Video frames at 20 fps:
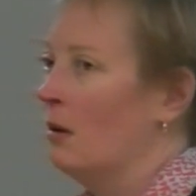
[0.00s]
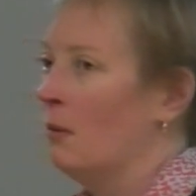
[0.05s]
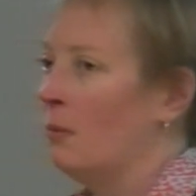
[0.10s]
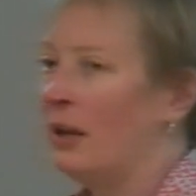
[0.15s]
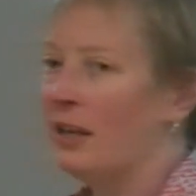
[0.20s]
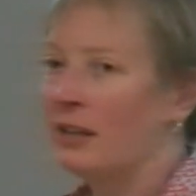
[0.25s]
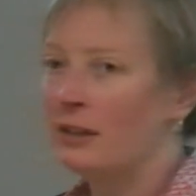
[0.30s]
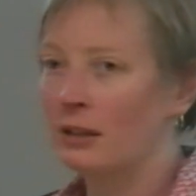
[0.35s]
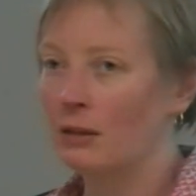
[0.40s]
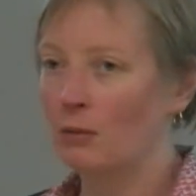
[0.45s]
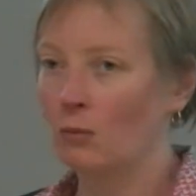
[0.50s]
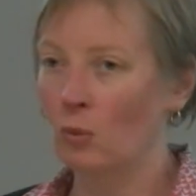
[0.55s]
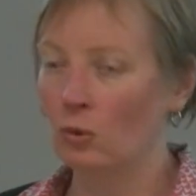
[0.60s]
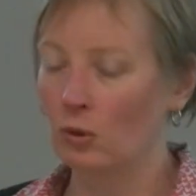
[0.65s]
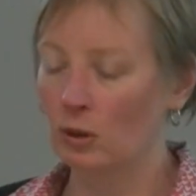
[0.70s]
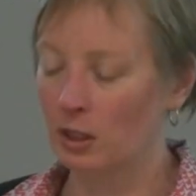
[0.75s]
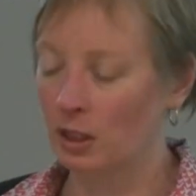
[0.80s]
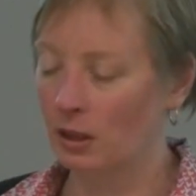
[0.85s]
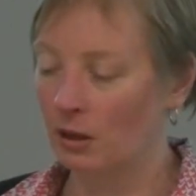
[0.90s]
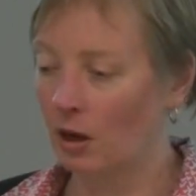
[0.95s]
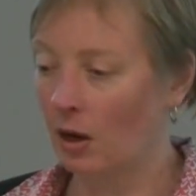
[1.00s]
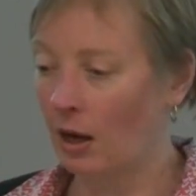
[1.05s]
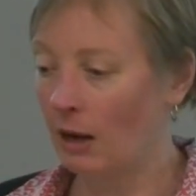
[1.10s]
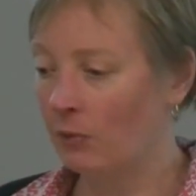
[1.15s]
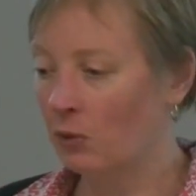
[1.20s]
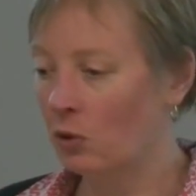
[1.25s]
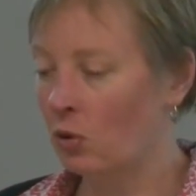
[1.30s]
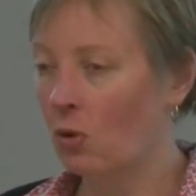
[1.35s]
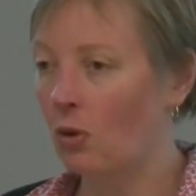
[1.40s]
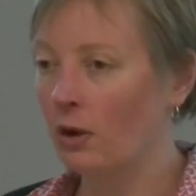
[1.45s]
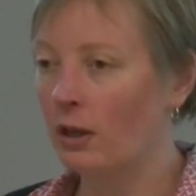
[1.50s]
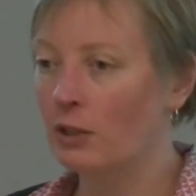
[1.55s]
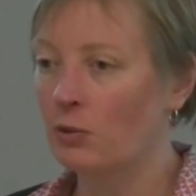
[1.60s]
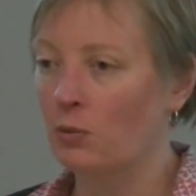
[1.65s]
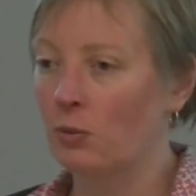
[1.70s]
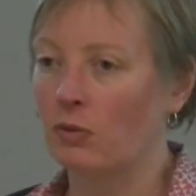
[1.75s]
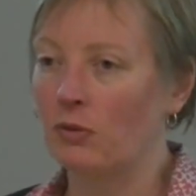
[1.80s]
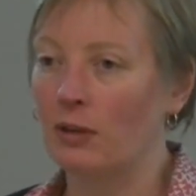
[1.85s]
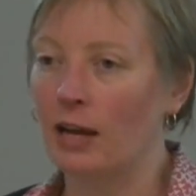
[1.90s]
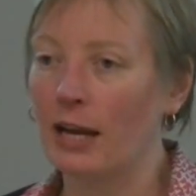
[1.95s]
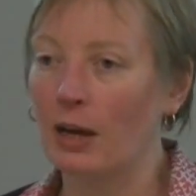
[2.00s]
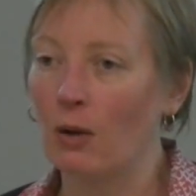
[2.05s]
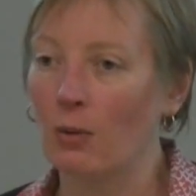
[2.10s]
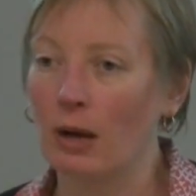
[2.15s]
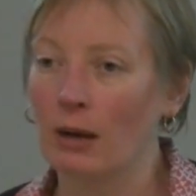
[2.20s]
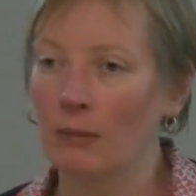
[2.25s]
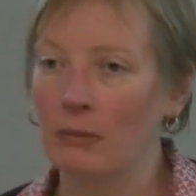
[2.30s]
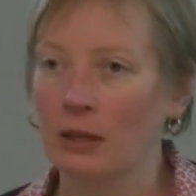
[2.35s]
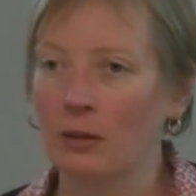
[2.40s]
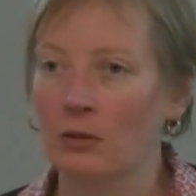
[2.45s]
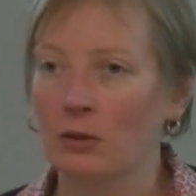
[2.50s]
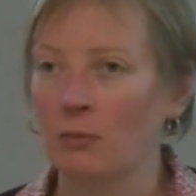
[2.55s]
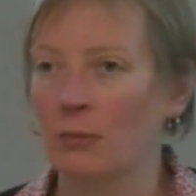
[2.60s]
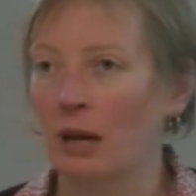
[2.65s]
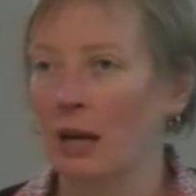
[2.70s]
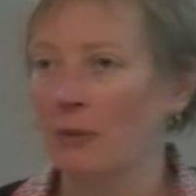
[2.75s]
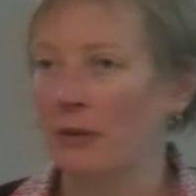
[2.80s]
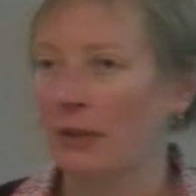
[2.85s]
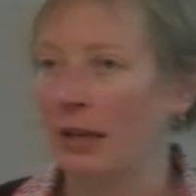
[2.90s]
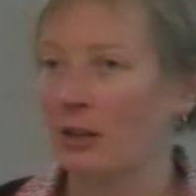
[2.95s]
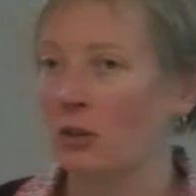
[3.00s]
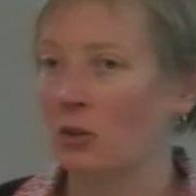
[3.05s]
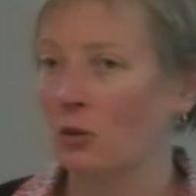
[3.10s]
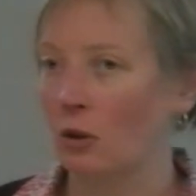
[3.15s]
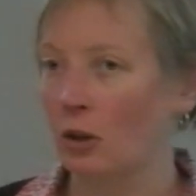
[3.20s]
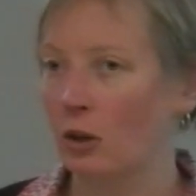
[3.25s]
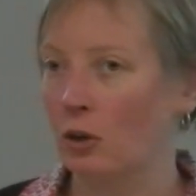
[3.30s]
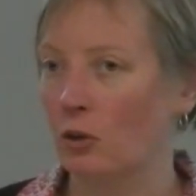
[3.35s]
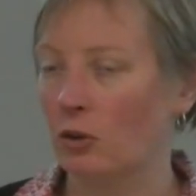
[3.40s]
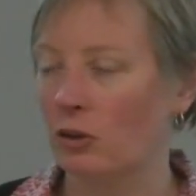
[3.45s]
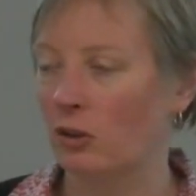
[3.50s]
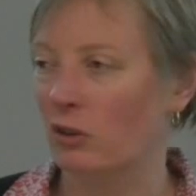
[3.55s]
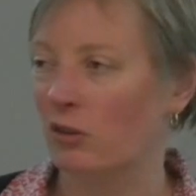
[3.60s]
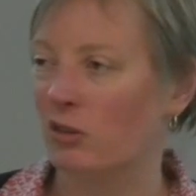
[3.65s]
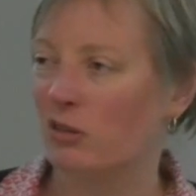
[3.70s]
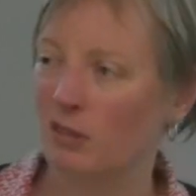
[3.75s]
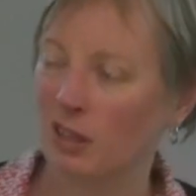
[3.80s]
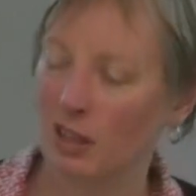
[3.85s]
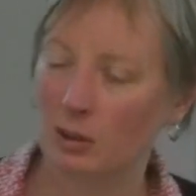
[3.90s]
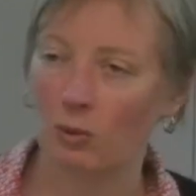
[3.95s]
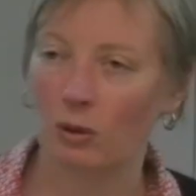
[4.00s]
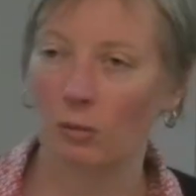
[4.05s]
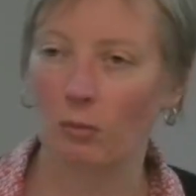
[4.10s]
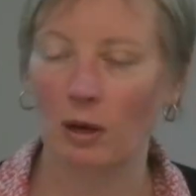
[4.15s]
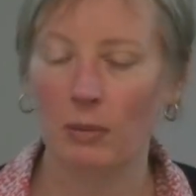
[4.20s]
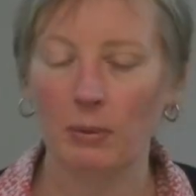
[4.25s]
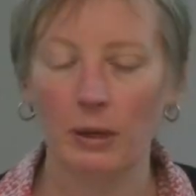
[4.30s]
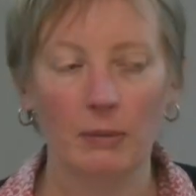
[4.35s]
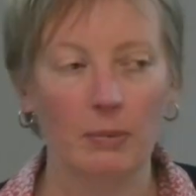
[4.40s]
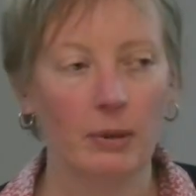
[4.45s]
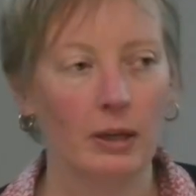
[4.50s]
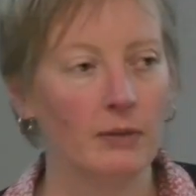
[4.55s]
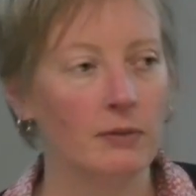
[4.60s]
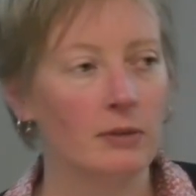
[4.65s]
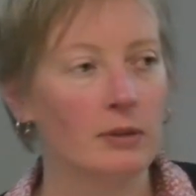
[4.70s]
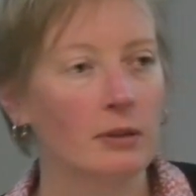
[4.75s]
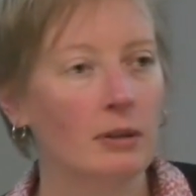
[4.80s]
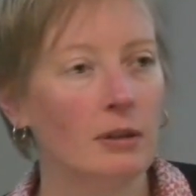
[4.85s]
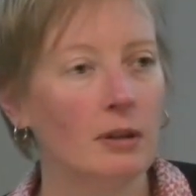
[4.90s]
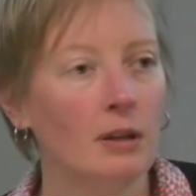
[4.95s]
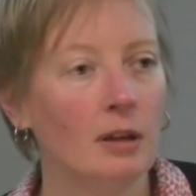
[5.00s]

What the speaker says: Plastic toys with takeaway meals, maybe that's not a good use. That's one of my pet peeves.